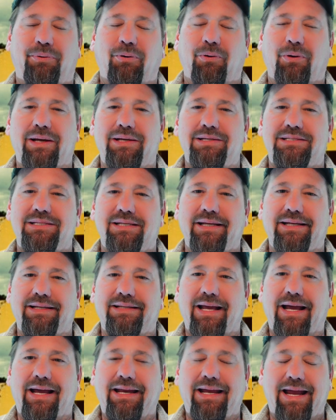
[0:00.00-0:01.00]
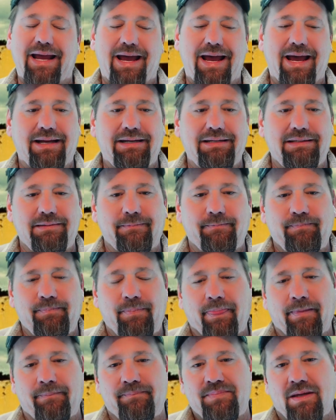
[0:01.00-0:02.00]
poisoning that he had.
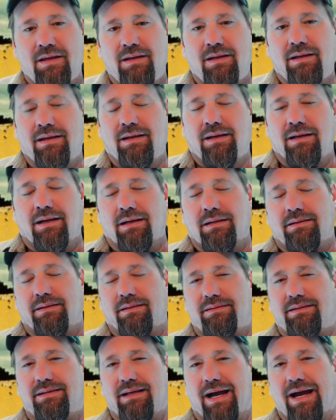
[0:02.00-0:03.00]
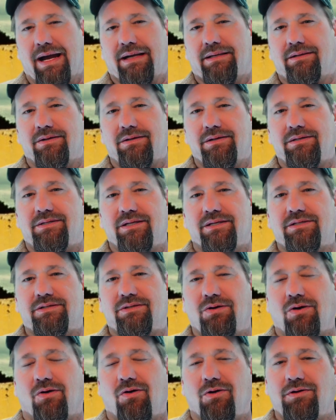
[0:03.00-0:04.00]
The doctor
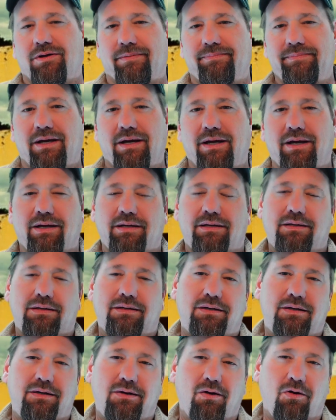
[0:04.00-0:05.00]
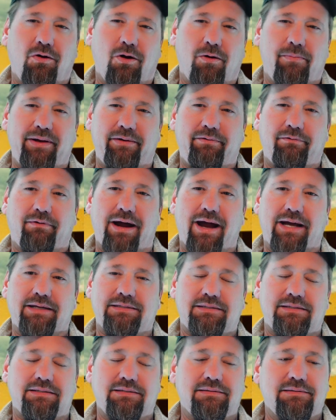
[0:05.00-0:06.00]
just told him to go home and
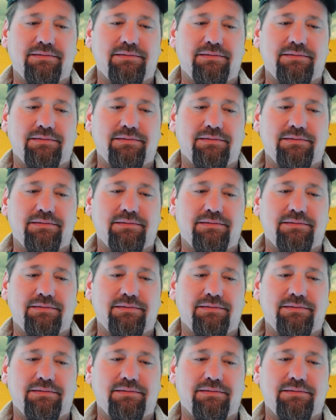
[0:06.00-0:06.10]
rest.